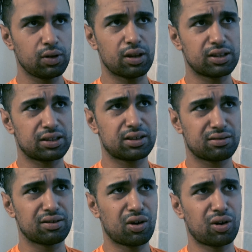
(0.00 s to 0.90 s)

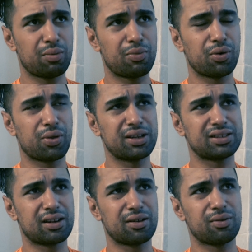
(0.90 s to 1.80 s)
there's a lot more things
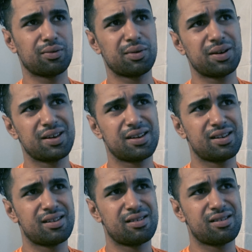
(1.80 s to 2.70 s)
that are
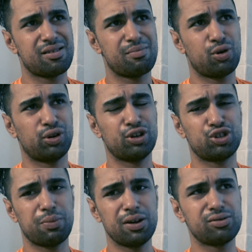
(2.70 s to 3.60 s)
more
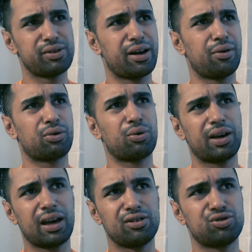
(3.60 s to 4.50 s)
detrimental to health.
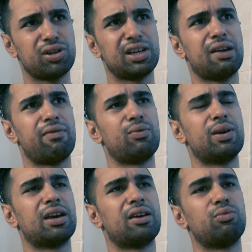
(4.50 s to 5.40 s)
Going out drinking every
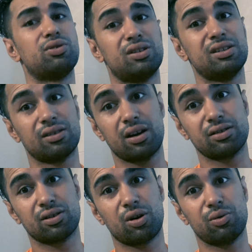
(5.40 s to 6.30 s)
weekend, which these
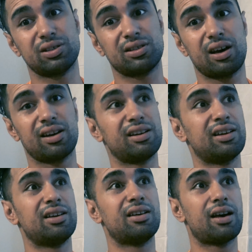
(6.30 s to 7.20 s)
guys
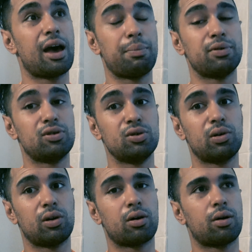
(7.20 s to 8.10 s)
coincidentally happen to do
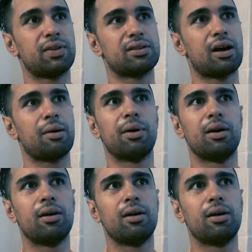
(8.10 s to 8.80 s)
a lot of the time.